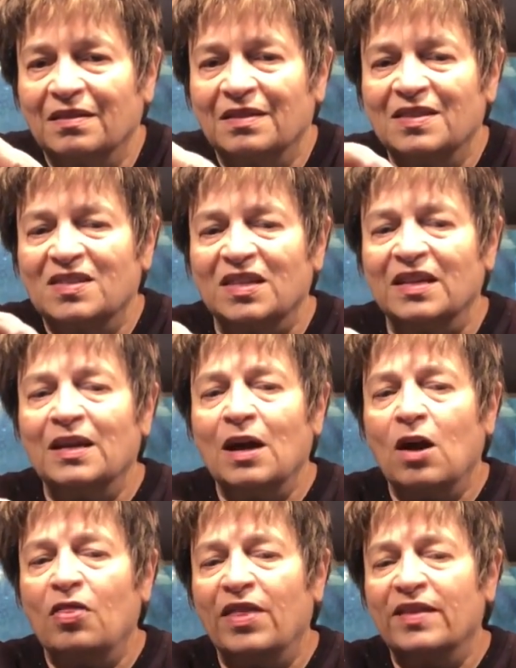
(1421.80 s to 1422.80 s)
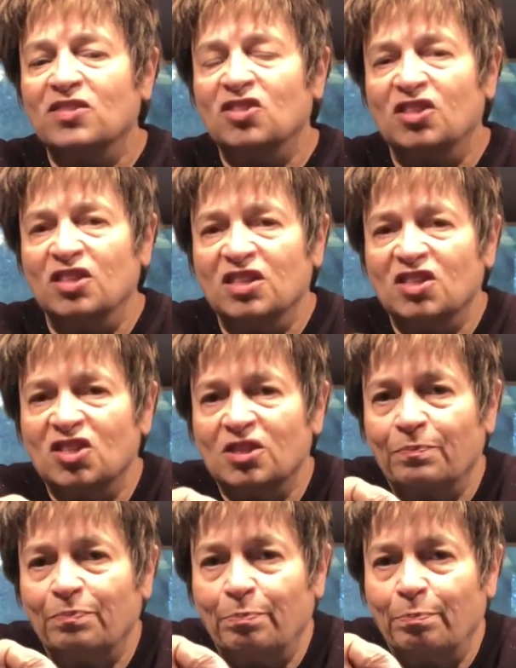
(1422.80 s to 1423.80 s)
see, this
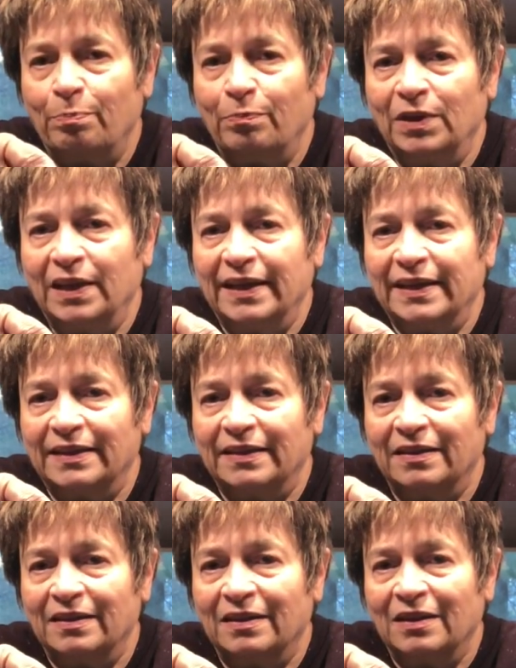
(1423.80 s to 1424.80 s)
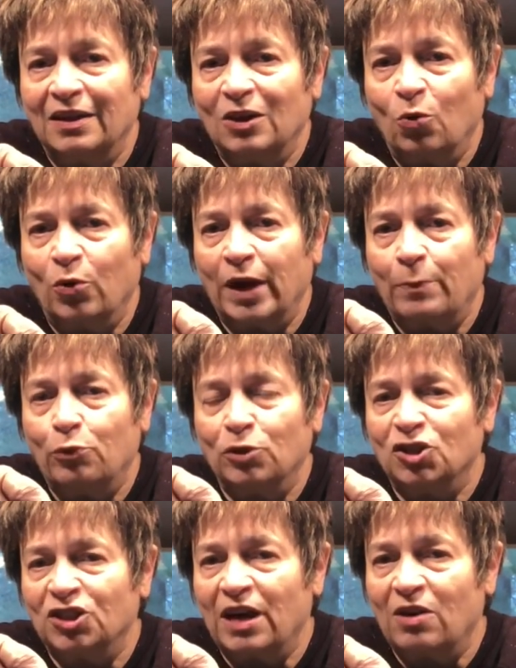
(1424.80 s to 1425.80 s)
lid, when I push
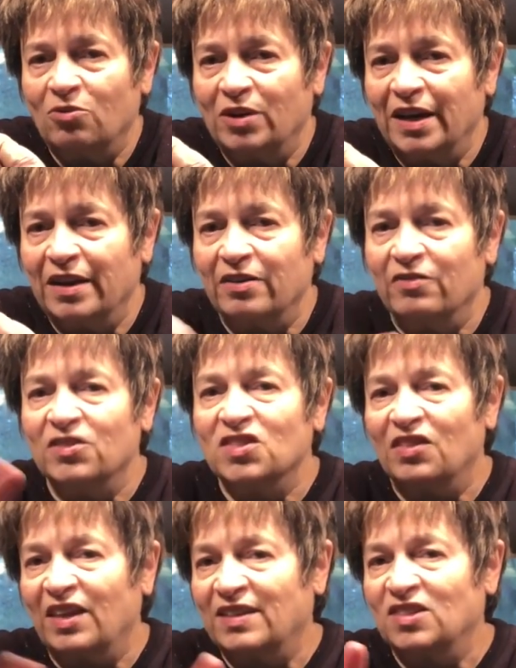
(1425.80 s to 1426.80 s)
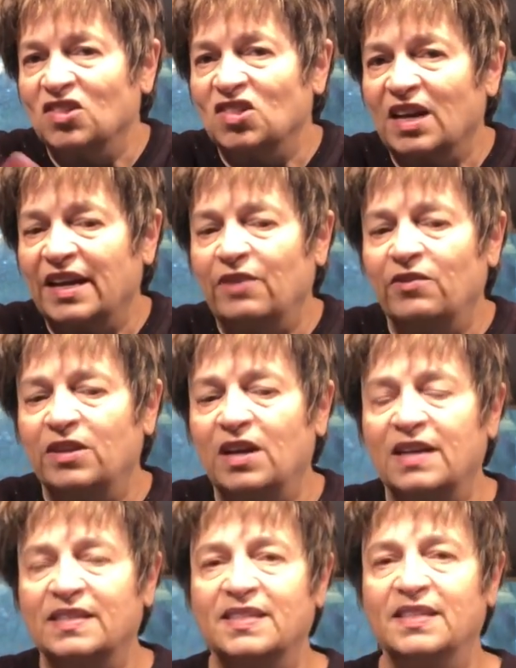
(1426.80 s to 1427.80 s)
down, gives. That's a sign of it
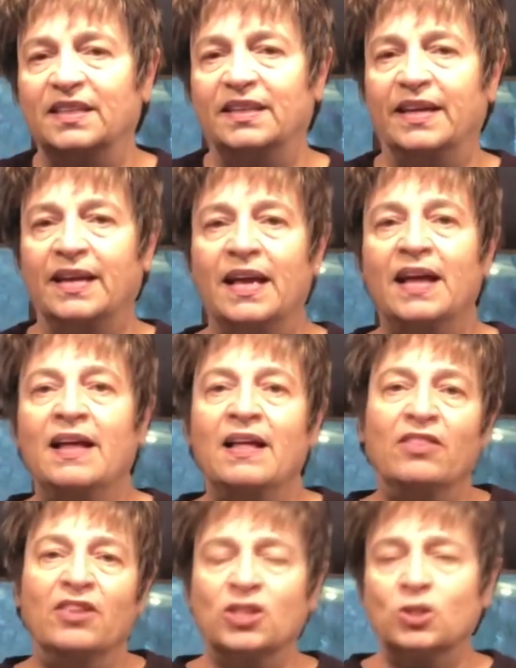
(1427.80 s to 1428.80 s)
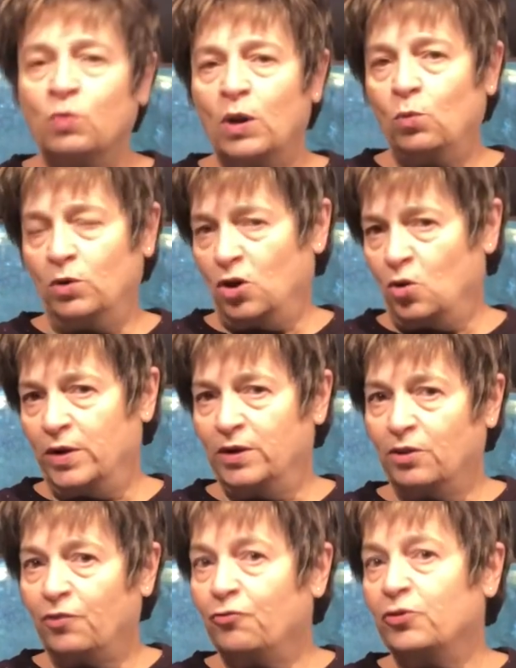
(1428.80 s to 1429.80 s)
not sealing. This one will go into
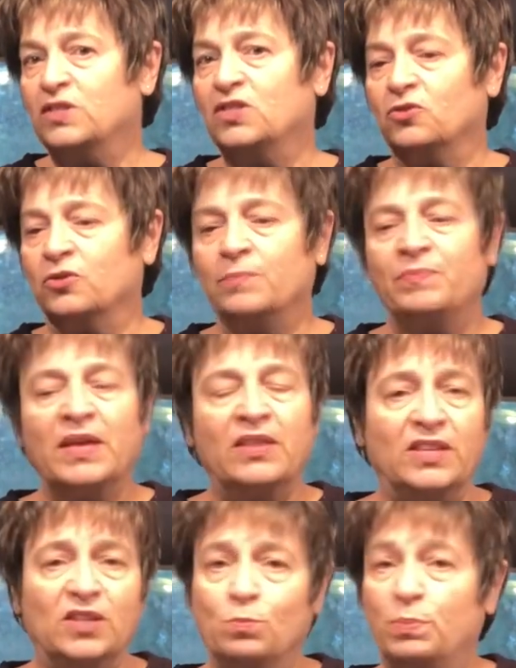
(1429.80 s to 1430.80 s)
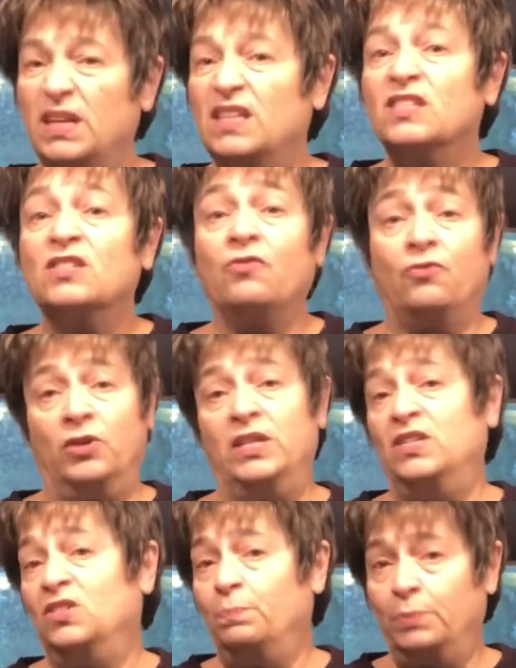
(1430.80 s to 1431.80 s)
the freezer. These beans
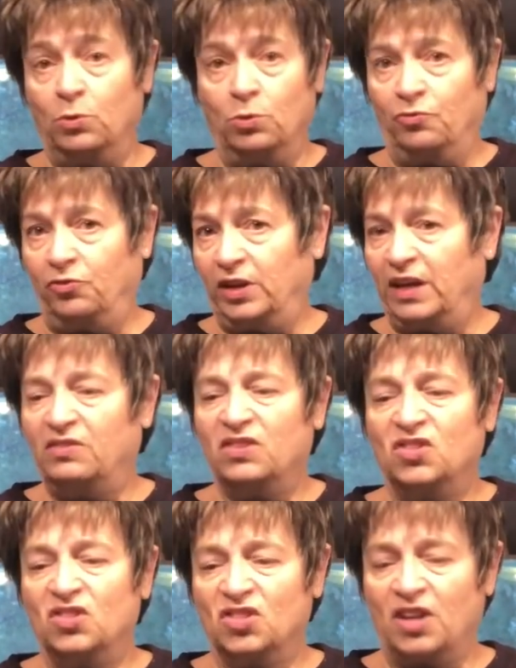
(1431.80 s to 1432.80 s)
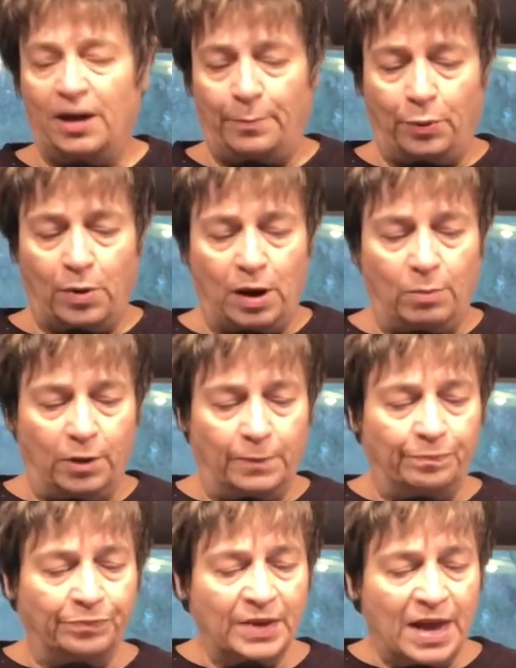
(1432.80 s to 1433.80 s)
freeze beautifully. This is not a problem.
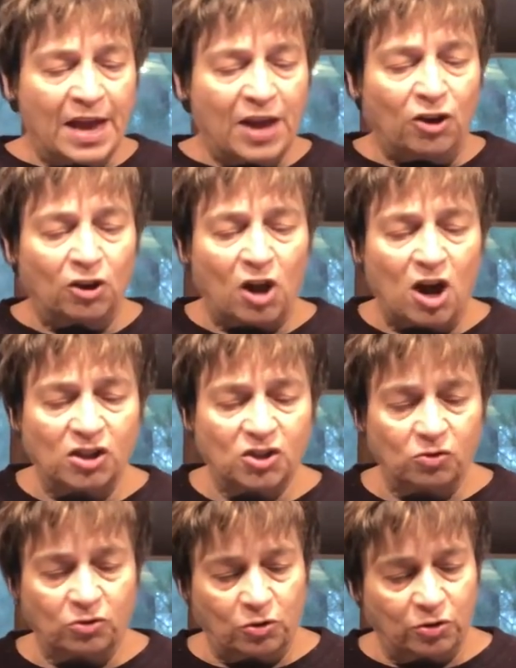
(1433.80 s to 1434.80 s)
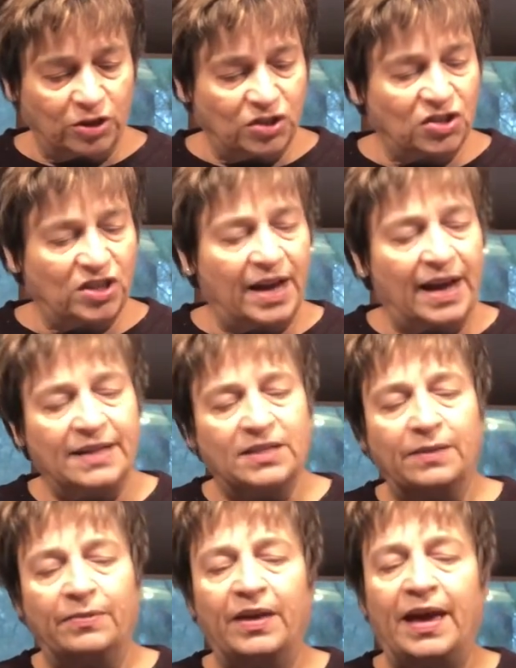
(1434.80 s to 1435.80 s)
You'll also notice that
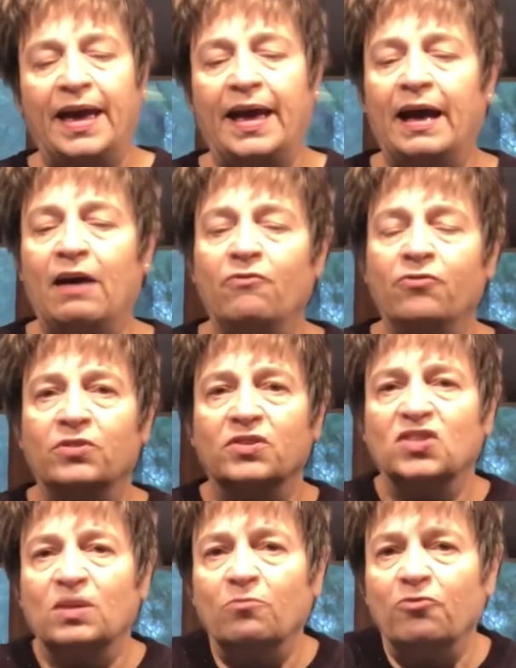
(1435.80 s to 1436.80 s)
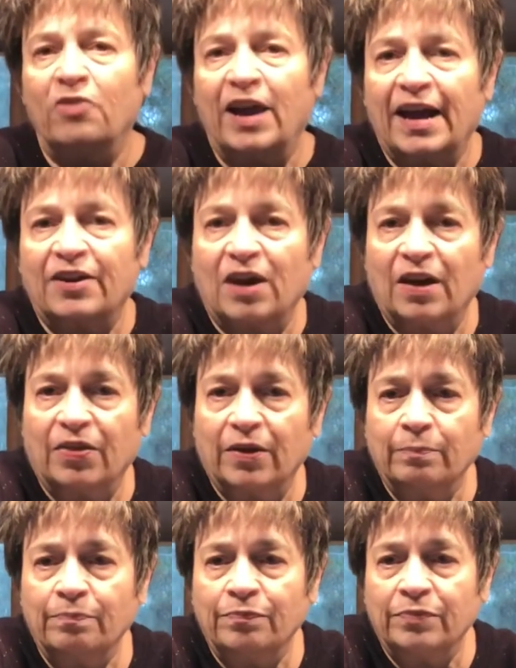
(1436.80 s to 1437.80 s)
they have some fat on them,